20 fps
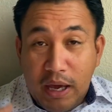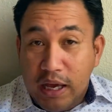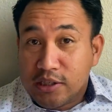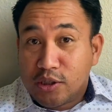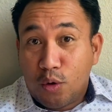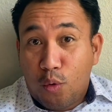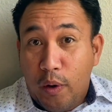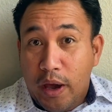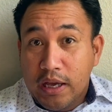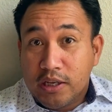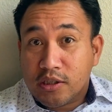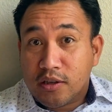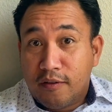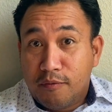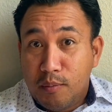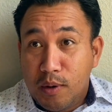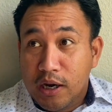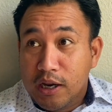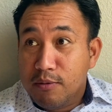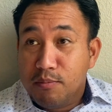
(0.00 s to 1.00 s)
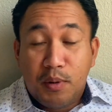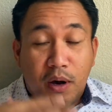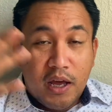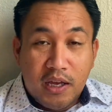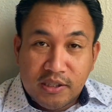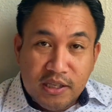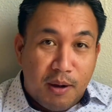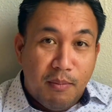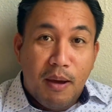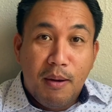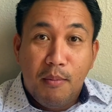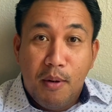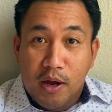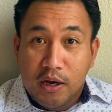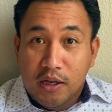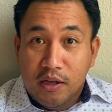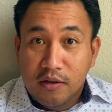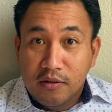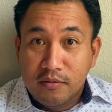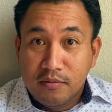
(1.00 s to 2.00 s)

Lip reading: it's a waste of money, but it's not my money.